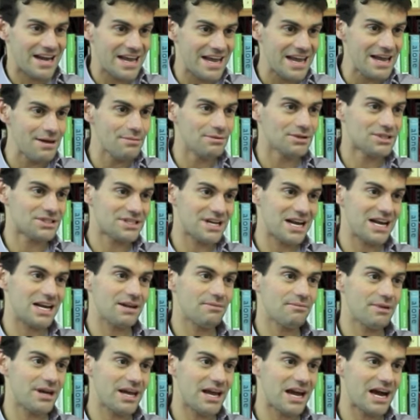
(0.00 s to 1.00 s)
and he was
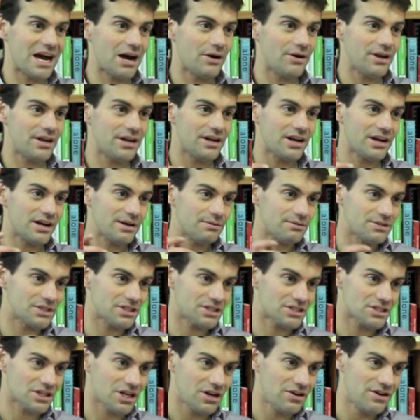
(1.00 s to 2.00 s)
telling me how, you know, he
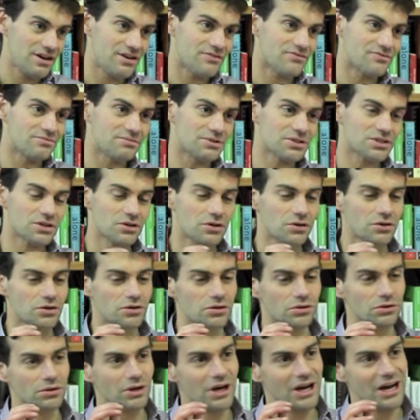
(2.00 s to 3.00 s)
was excluded from
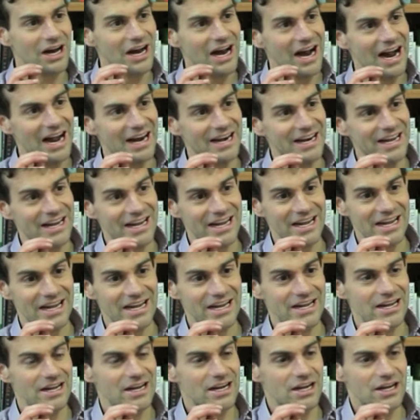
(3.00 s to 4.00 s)
school, and
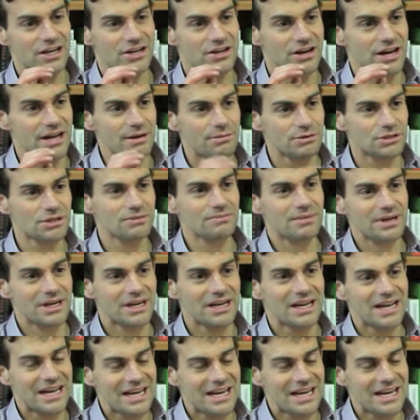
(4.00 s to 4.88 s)
he, you know,